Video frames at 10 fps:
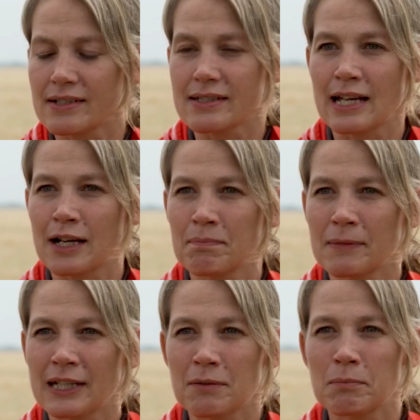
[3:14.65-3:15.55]
stem
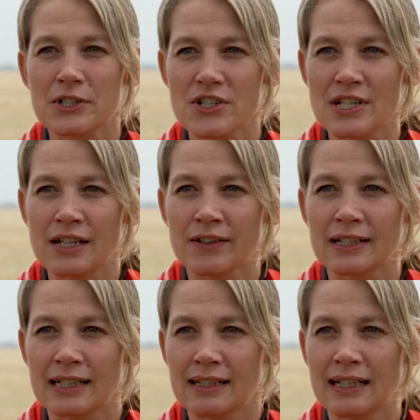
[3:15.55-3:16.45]
being mushy or
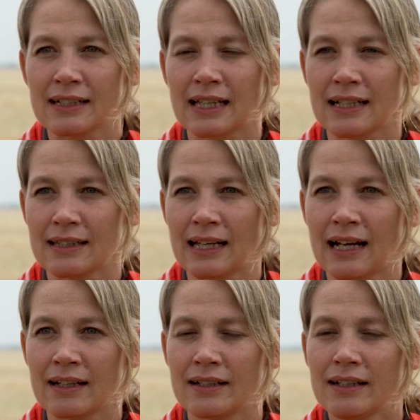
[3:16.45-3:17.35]
anything like
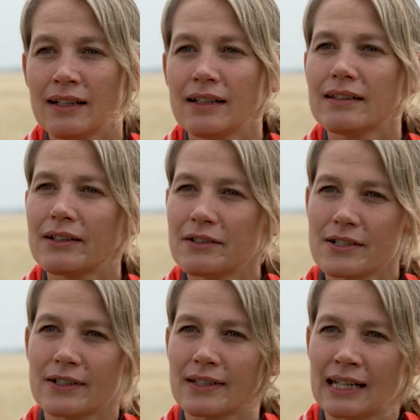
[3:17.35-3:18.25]
that,
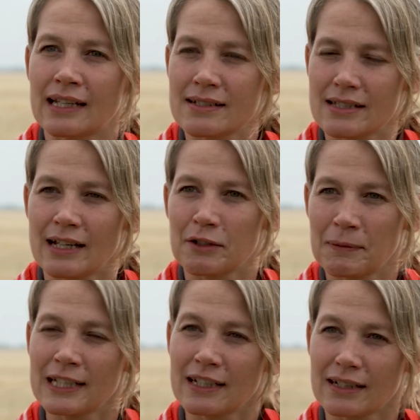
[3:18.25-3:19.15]
those are things that
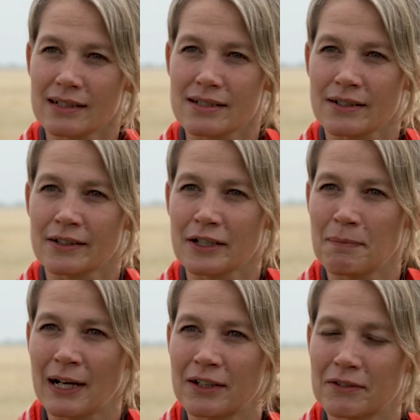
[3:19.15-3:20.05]
we get concerned
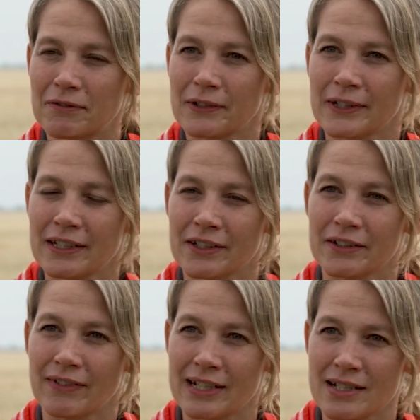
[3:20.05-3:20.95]
about for
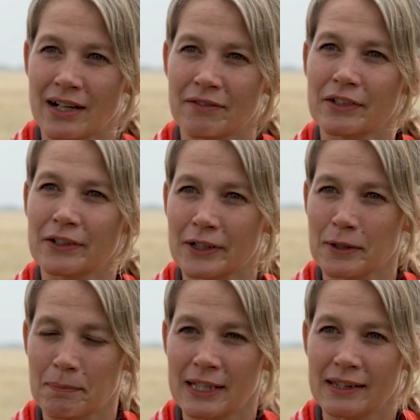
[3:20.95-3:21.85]
either Phytophthora
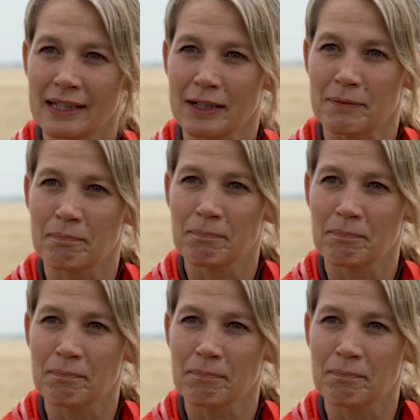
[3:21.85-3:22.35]
or Pythium.